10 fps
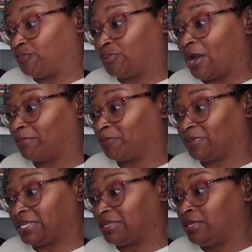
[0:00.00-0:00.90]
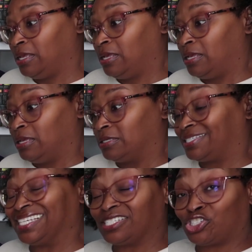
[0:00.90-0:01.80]
probably
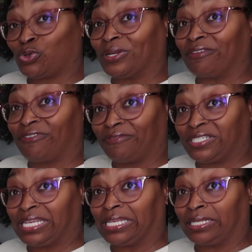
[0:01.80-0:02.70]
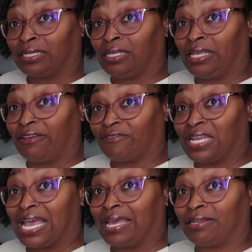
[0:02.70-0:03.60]
since 2015, if
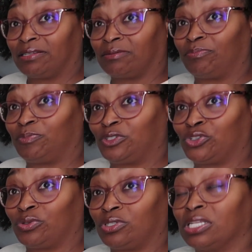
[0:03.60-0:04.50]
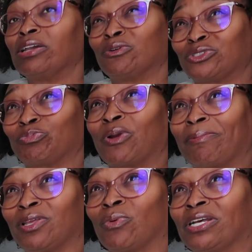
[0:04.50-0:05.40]
not, it was
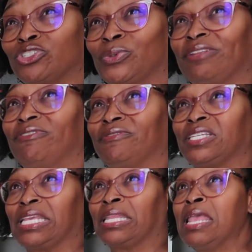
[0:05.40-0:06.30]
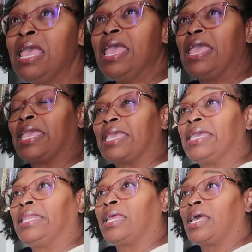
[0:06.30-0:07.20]
probably around 2015.
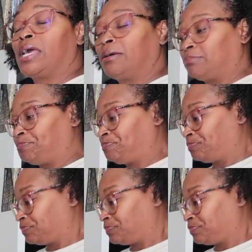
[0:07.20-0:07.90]
And